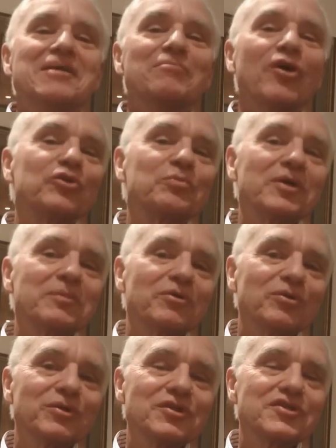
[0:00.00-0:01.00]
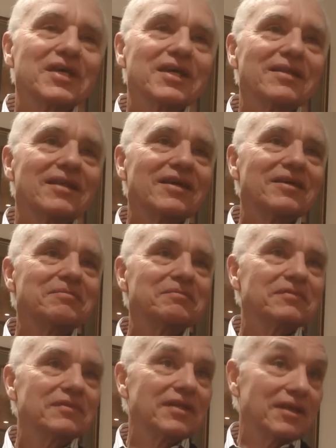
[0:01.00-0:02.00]
Most people would say
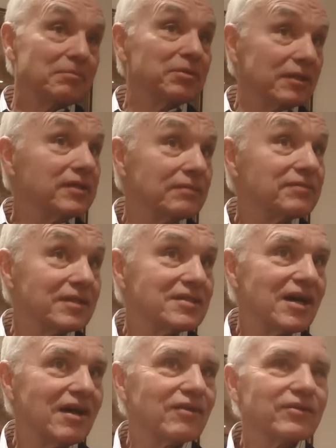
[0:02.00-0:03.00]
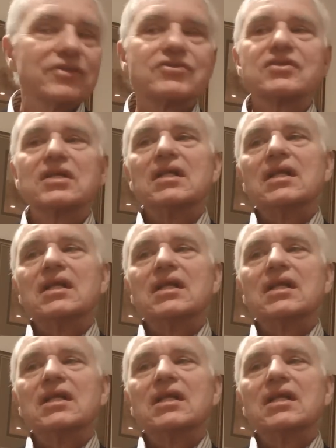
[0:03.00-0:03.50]
they believe in tolerance.